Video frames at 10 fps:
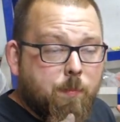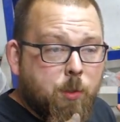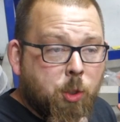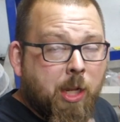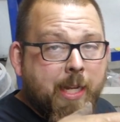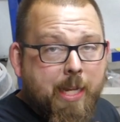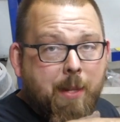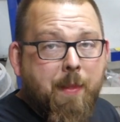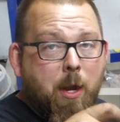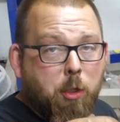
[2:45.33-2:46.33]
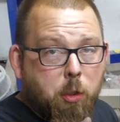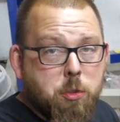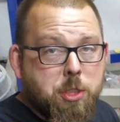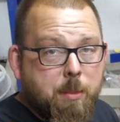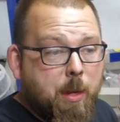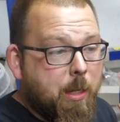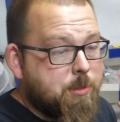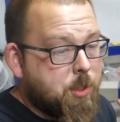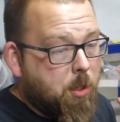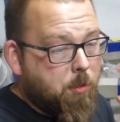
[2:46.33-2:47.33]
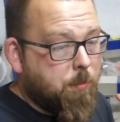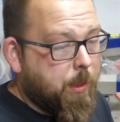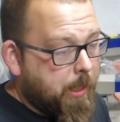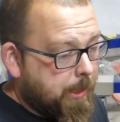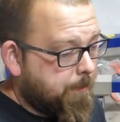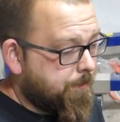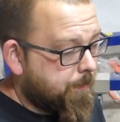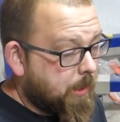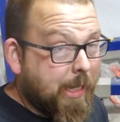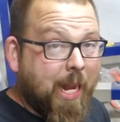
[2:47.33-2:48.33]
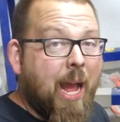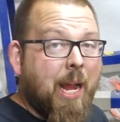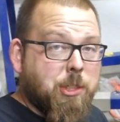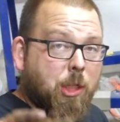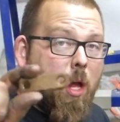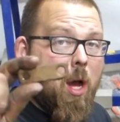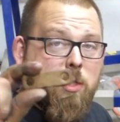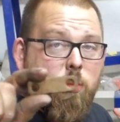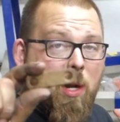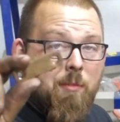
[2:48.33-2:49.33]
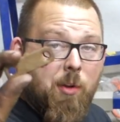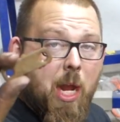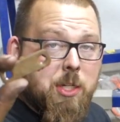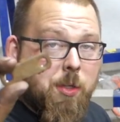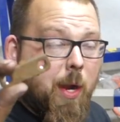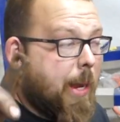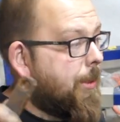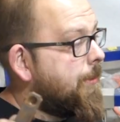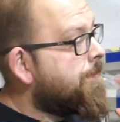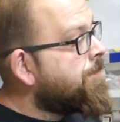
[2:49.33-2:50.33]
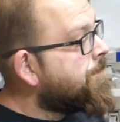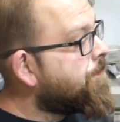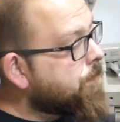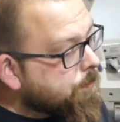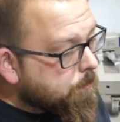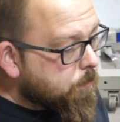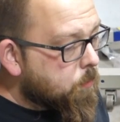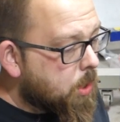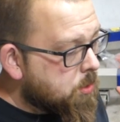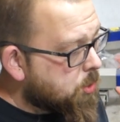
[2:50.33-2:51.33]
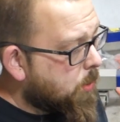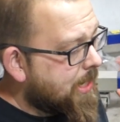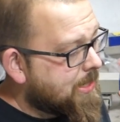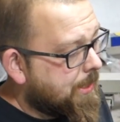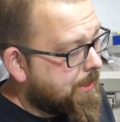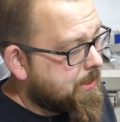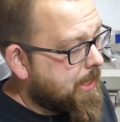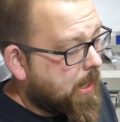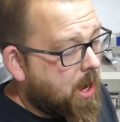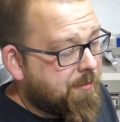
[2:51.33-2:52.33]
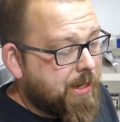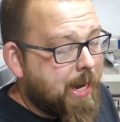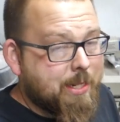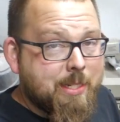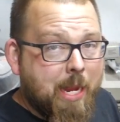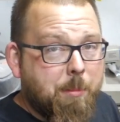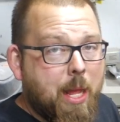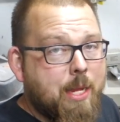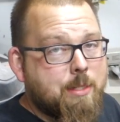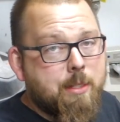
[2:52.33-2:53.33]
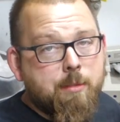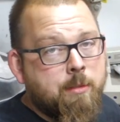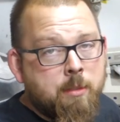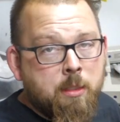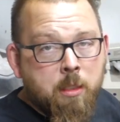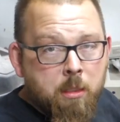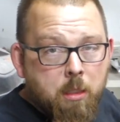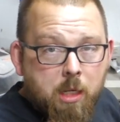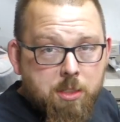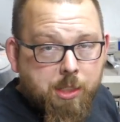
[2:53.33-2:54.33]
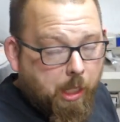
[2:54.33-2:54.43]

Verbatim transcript: you can get in there and loosen them up. So um, like I actually lost one, I forgot to grab it. So when I sent this thing off and had it sandblasted, it just